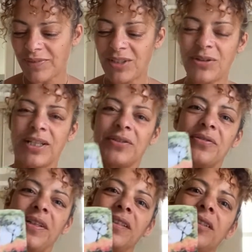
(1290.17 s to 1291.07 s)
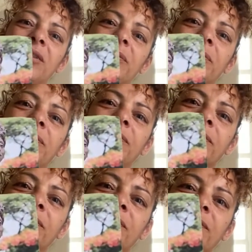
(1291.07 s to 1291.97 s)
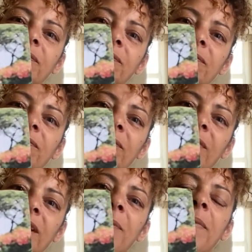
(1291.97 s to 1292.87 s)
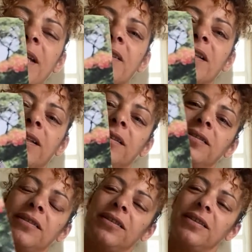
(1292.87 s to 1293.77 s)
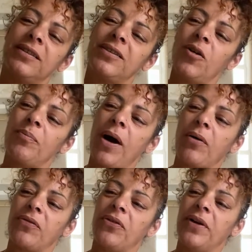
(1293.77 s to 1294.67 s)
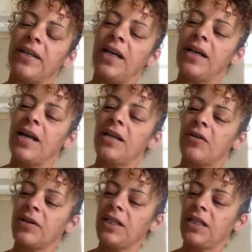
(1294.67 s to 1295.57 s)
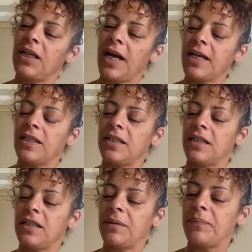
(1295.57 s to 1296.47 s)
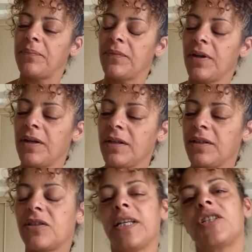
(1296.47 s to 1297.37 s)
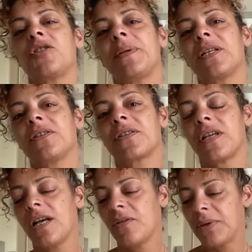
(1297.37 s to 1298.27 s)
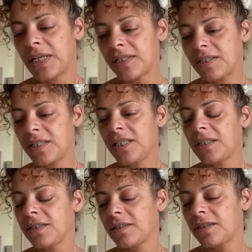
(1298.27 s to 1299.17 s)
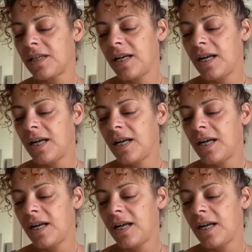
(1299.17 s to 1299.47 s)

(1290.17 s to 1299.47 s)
Look at her face. Amazing. So powerful. And I, and I really like um, the statue because when I see this,